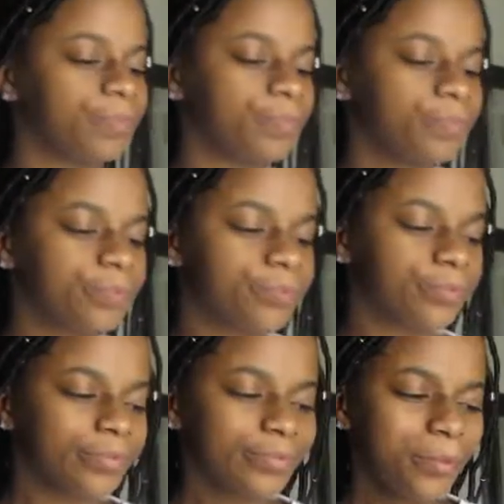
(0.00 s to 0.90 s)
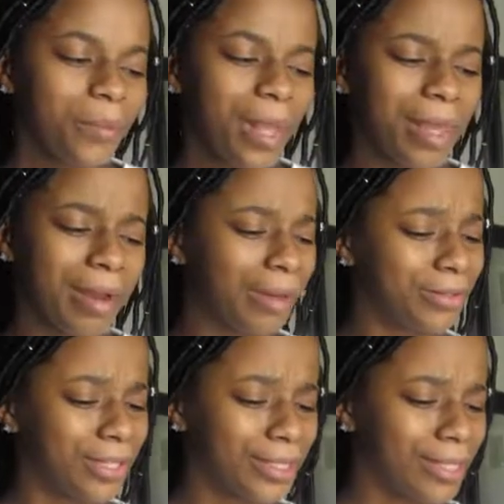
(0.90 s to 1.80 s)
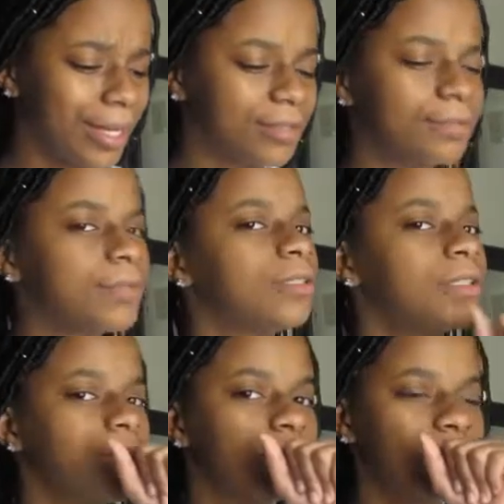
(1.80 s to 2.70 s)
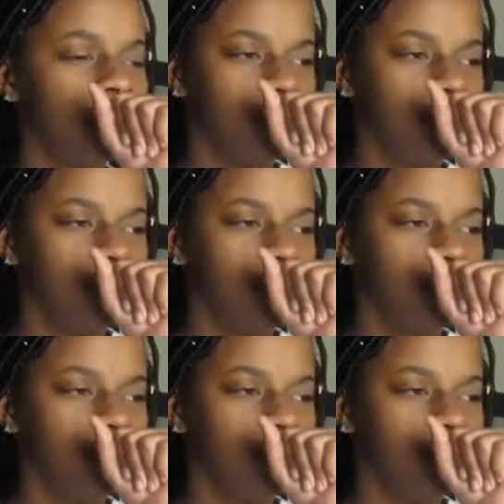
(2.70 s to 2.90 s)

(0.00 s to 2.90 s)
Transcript: and I don't like that. So